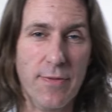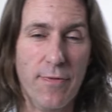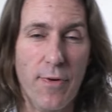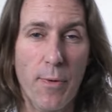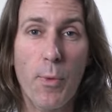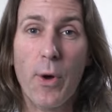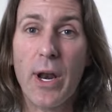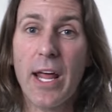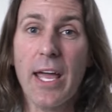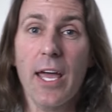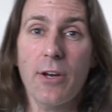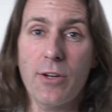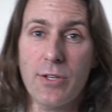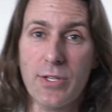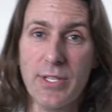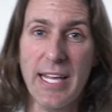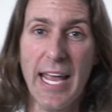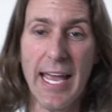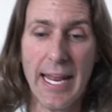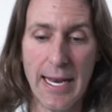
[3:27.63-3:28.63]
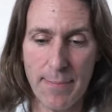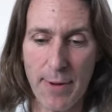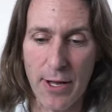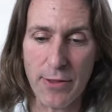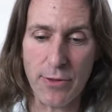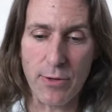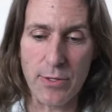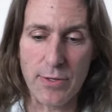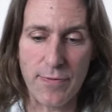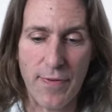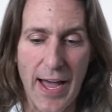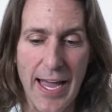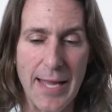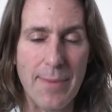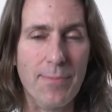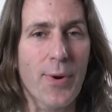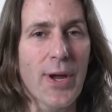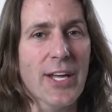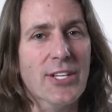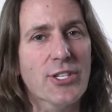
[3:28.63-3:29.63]
From what I understand about those
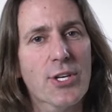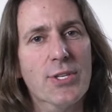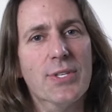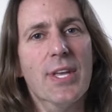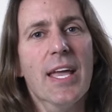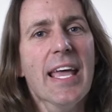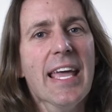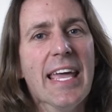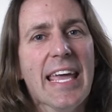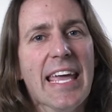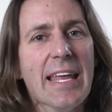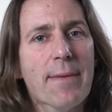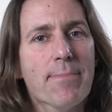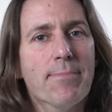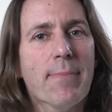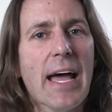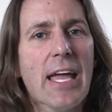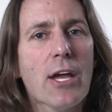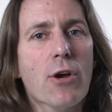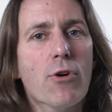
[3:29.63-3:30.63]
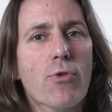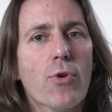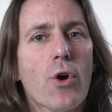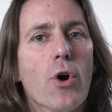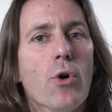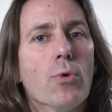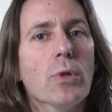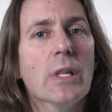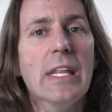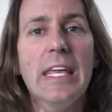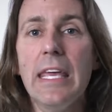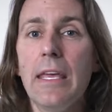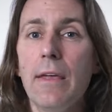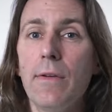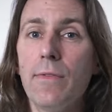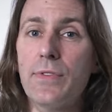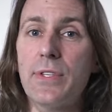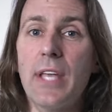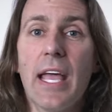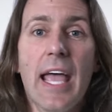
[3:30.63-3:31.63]
vine branches, it might grow
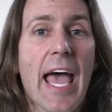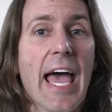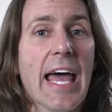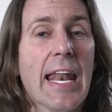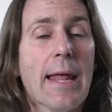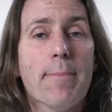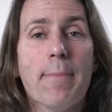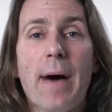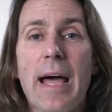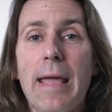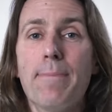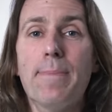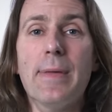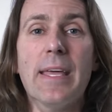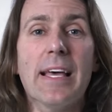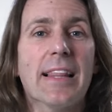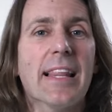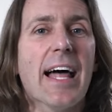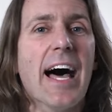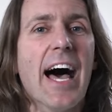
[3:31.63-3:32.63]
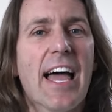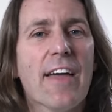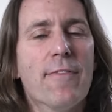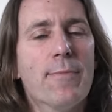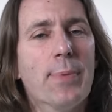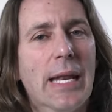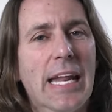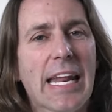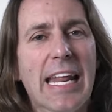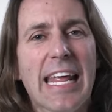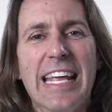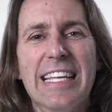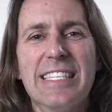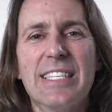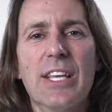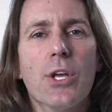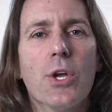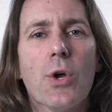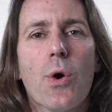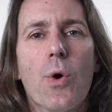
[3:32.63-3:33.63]
leaves and it might be alive, but it
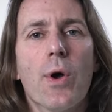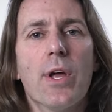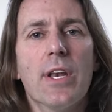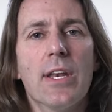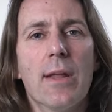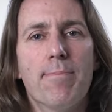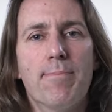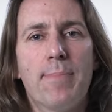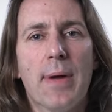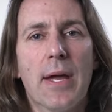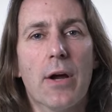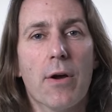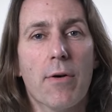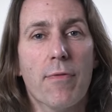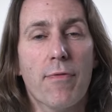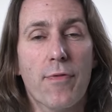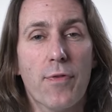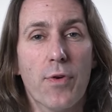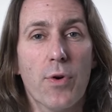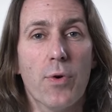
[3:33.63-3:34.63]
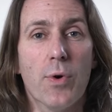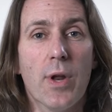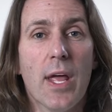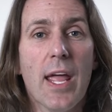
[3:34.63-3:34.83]
isn't going to bear fruit.